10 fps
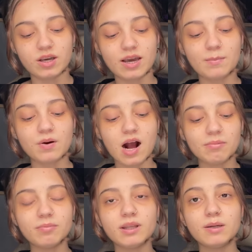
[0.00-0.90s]
and
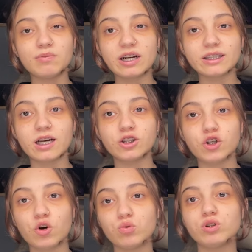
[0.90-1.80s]
probably press-on
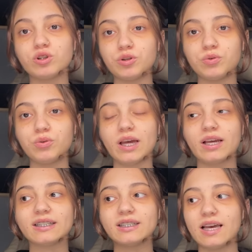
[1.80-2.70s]
toes too, like
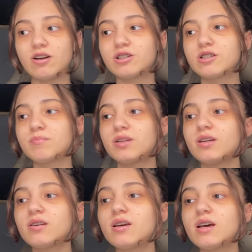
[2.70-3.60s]
a set or
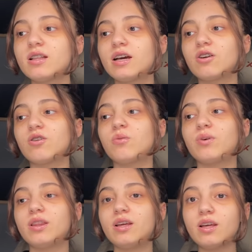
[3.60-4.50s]
something that could go
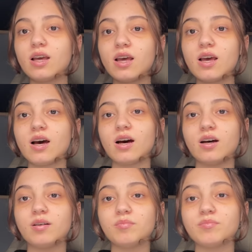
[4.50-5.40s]
with it.
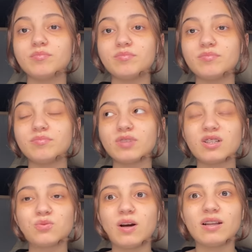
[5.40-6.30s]
Um,
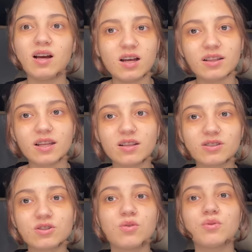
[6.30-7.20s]
because why not they look
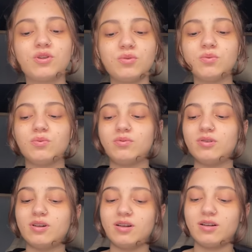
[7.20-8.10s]
so cute
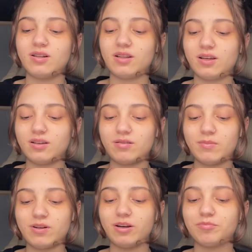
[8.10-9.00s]
like come
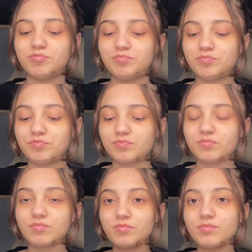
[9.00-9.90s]
on
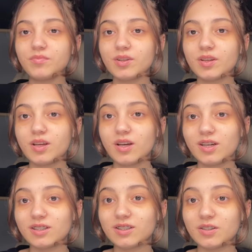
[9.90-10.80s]
now
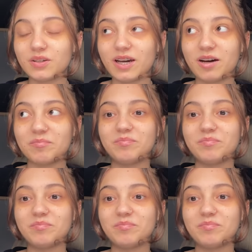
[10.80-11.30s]
so yeah